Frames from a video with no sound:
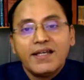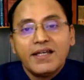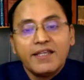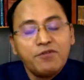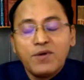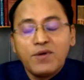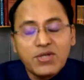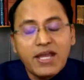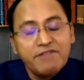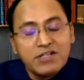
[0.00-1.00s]
If you want to
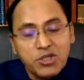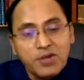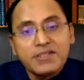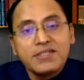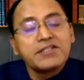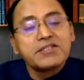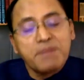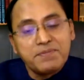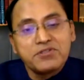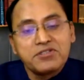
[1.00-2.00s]
have an authority on this
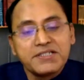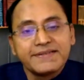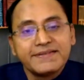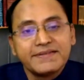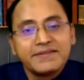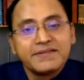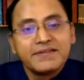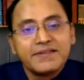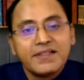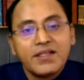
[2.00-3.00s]
proposition,
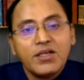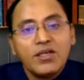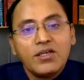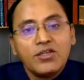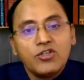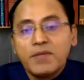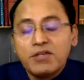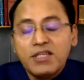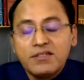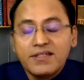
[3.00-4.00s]
you may
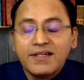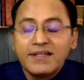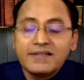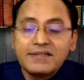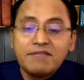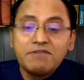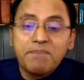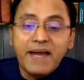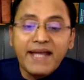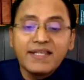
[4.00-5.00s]
read David
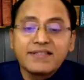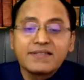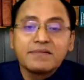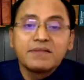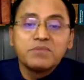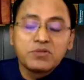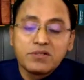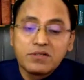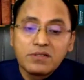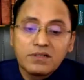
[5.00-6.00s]
Pannick's book
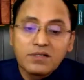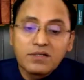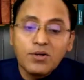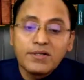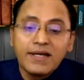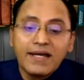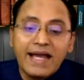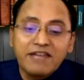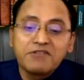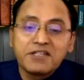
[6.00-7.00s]
called
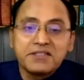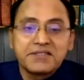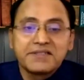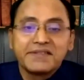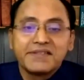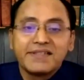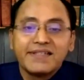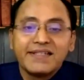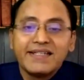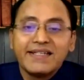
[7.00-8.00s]
advocates.
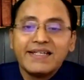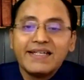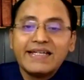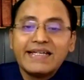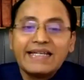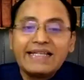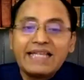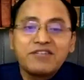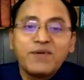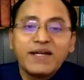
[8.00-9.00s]
In that
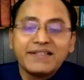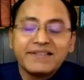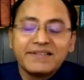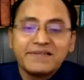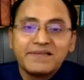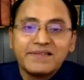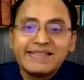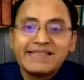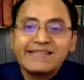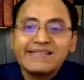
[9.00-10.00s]
one,
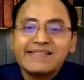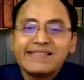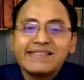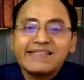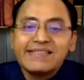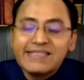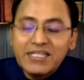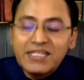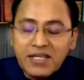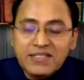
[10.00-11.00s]
he
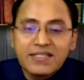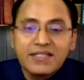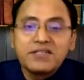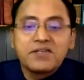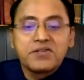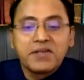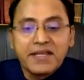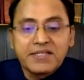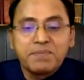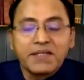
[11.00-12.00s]
tells an interesting aspect.